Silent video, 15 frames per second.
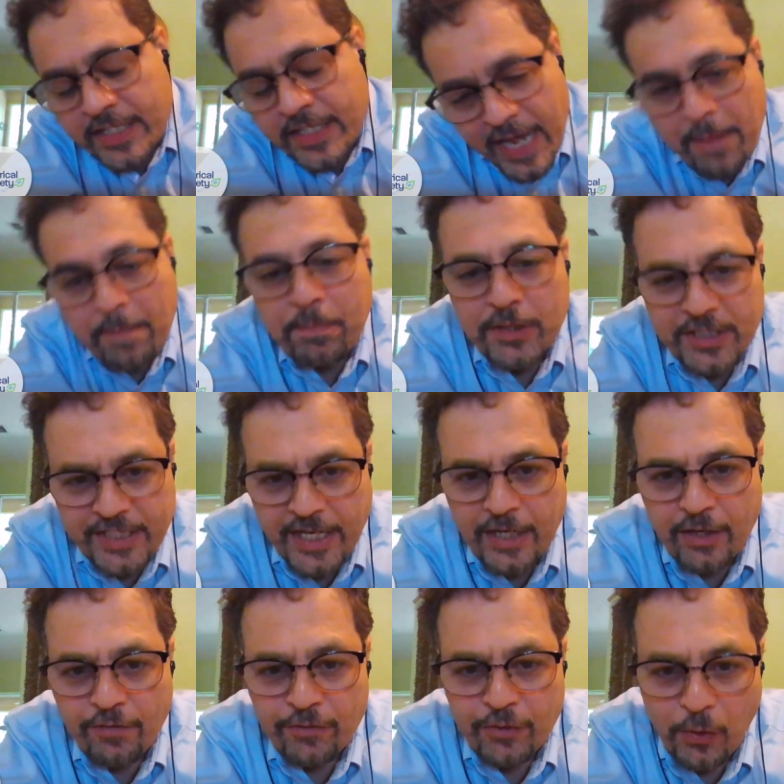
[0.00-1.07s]

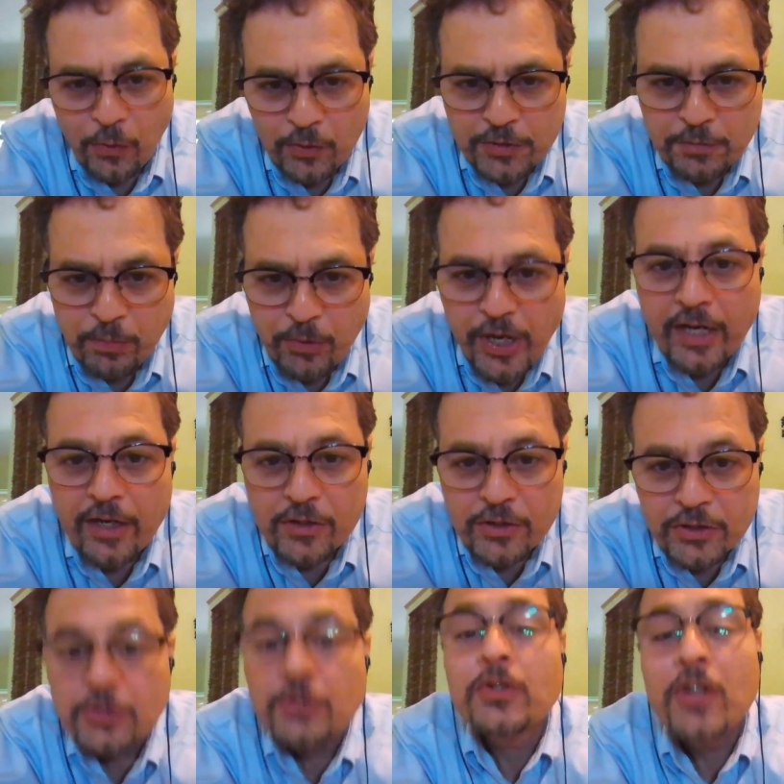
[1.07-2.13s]
10% of those
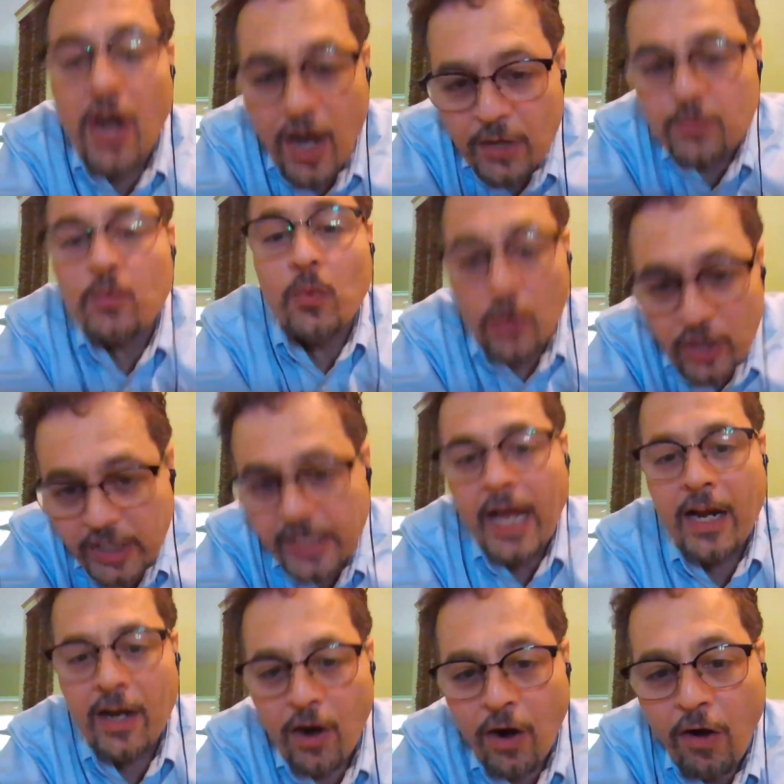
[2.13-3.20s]
breakers do not work
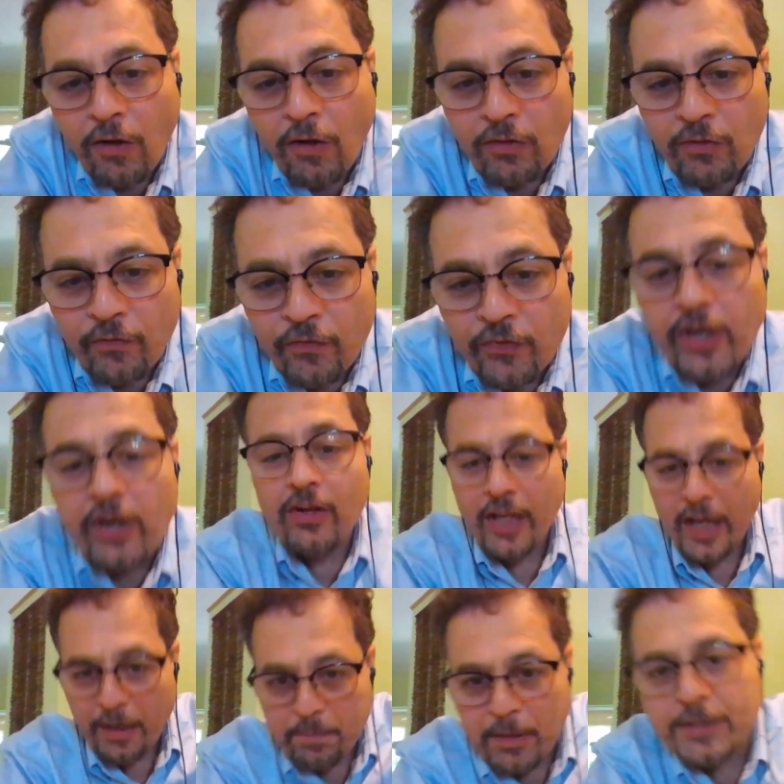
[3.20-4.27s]
at all. They're
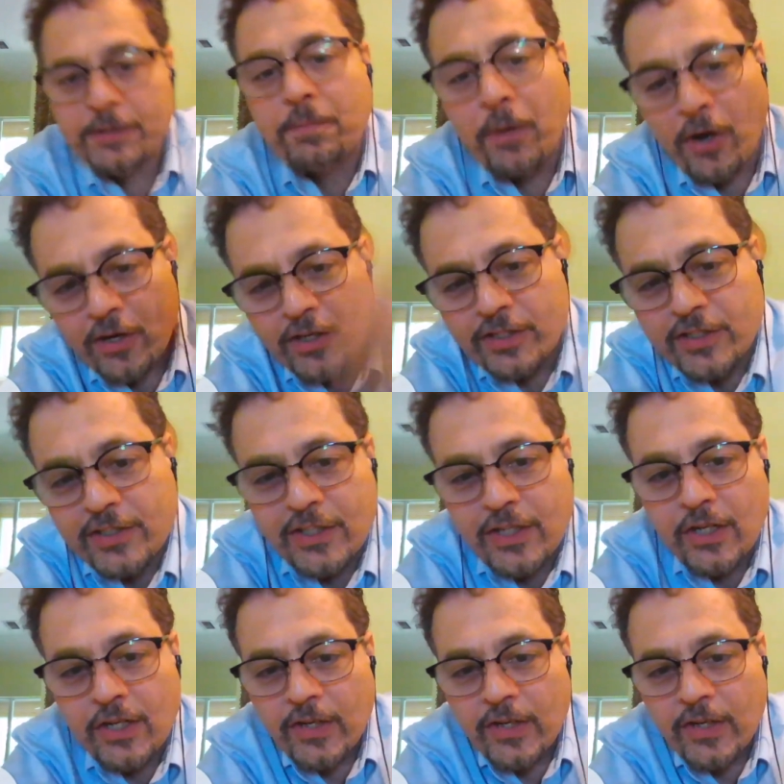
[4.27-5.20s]
like bus bars.